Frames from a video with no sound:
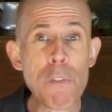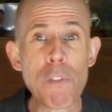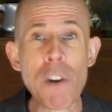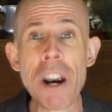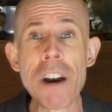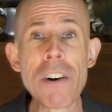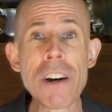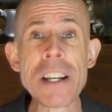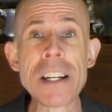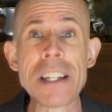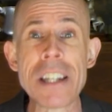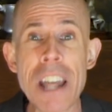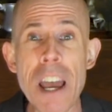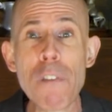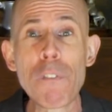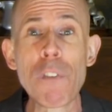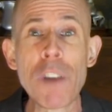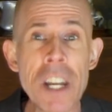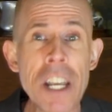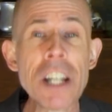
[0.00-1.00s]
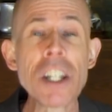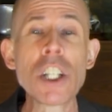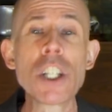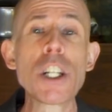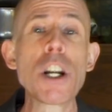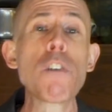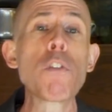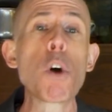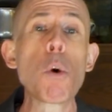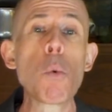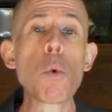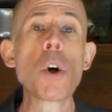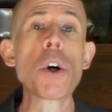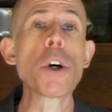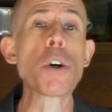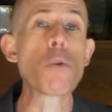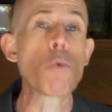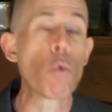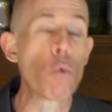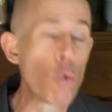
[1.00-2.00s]
the very definition of the
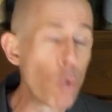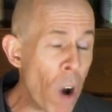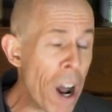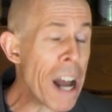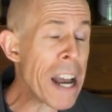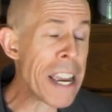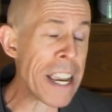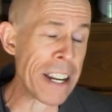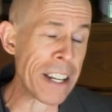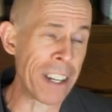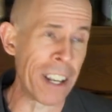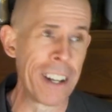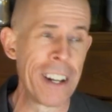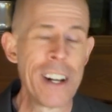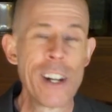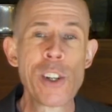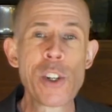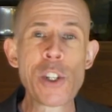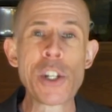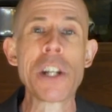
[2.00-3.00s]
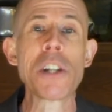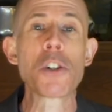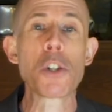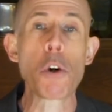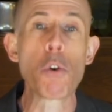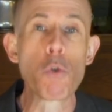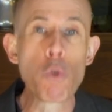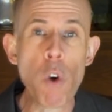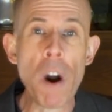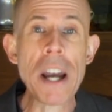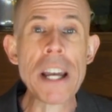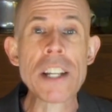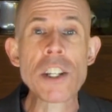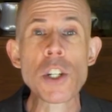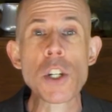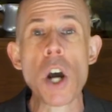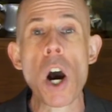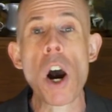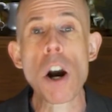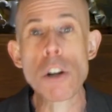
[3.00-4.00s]
word right, since
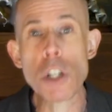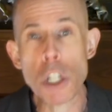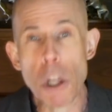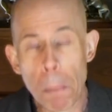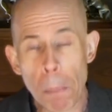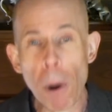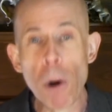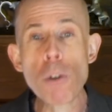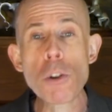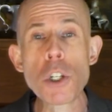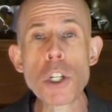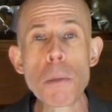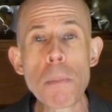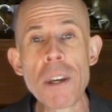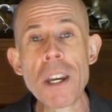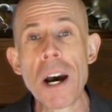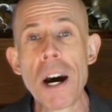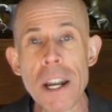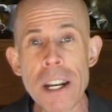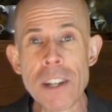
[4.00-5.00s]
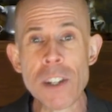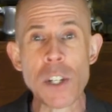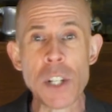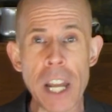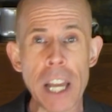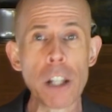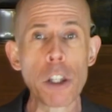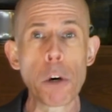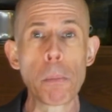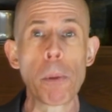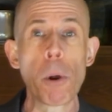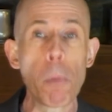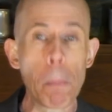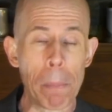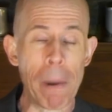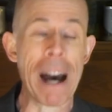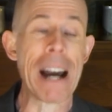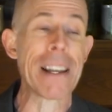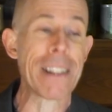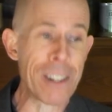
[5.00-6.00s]
rights are supposed to be unassailable
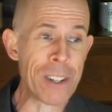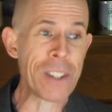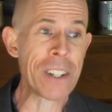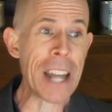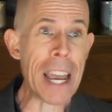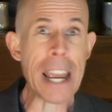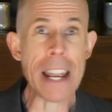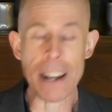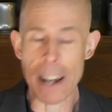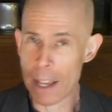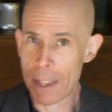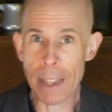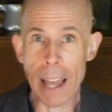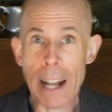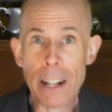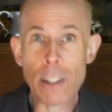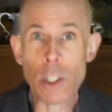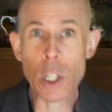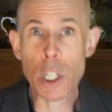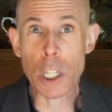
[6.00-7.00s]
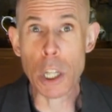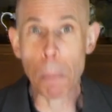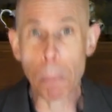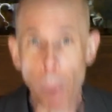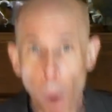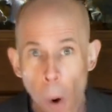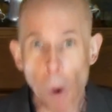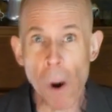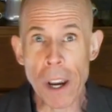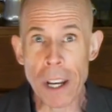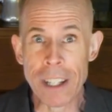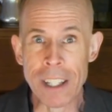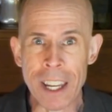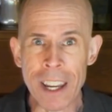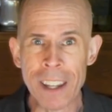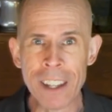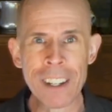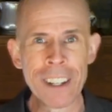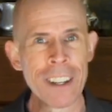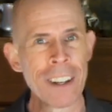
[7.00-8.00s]
by the state. That's the
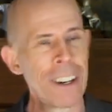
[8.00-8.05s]
point.